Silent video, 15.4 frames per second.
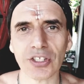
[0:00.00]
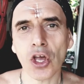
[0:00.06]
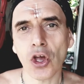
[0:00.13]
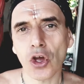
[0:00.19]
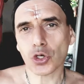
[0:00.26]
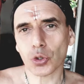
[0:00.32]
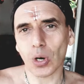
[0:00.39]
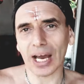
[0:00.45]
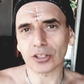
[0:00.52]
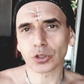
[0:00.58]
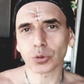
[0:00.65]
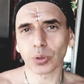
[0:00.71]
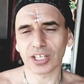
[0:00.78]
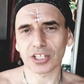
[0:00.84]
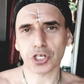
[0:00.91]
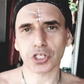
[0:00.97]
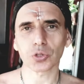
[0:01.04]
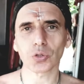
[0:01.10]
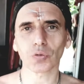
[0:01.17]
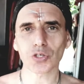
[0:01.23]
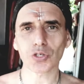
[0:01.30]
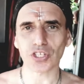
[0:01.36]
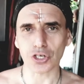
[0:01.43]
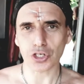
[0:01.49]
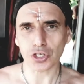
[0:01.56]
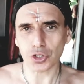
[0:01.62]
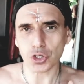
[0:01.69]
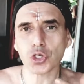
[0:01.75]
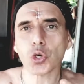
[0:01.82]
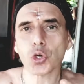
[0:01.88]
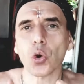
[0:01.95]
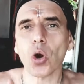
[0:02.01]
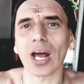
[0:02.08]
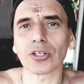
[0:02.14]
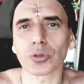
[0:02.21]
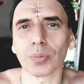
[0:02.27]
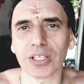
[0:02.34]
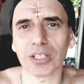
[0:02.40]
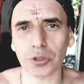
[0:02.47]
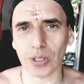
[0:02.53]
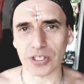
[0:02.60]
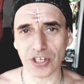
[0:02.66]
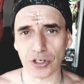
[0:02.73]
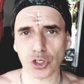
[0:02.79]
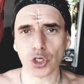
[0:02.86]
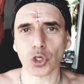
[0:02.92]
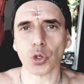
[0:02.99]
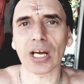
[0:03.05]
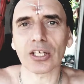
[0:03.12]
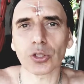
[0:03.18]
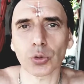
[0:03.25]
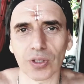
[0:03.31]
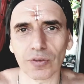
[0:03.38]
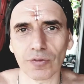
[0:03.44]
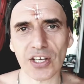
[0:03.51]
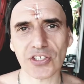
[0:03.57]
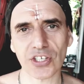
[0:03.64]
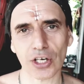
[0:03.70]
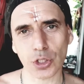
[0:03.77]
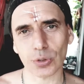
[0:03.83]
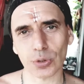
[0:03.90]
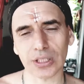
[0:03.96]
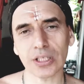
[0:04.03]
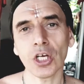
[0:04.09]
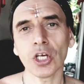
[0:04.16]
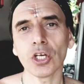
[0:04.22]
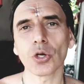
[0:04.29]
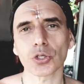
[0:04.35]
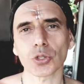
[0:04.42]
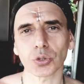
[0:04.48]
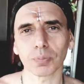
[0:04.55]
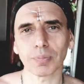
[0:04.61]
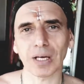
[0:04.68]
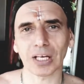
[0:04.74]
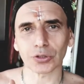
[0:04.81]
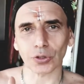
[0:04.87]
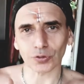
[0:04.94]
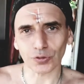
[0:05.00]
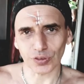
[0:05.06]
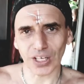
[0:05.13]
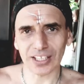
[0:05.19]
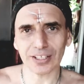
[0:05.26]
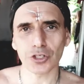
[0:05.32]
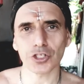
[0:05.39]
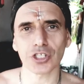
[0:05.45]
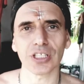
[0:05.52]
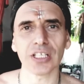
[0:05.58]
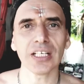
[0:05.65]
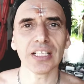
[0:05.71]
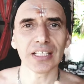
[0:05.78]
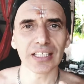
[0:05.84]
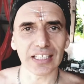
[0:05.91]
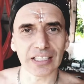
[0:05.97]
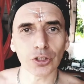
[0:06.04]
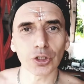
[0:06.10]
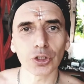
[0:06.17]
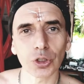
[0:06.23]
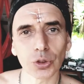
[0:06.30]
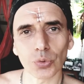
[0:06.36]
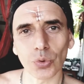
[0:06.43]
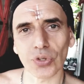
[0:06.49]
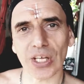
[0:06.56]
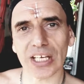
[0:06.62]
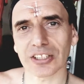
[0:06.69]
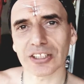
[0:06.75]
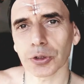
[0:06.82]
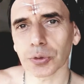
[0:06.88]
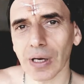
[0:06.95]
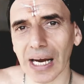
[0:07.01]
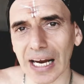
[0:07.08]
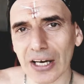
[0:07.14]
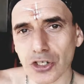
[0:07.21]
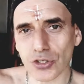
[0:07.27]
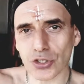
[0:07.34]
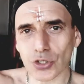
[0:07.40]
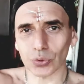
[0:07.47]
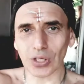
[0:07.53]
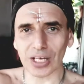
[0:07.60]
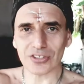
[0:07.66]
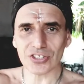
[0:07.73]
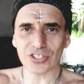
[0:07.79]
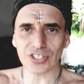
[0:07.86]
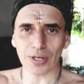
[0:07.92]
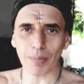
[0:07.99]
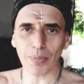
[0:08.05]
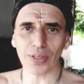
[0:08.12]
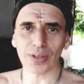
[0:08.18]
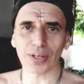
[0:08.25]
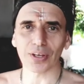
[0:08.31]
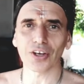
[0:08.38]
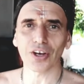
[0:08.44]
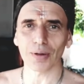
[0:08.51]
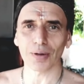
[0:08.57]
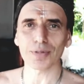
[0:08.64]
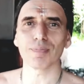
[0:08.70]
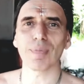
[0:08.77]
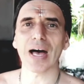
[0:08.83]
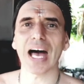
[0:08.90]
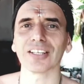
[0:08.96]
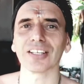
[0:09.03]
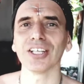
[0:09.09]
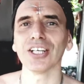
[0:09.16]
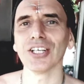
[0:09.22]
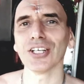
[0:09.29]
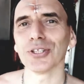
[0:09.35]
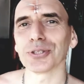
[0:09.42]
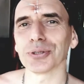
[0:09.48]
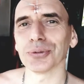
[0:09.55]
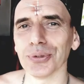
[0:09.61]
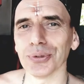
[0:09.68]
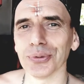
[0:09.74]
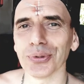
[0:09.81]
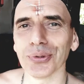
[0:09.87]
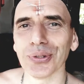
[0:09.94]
try to engage in conversation conversations, try to be interested, try to invest actually a certain amount of energy into that interaction so that something comes back to you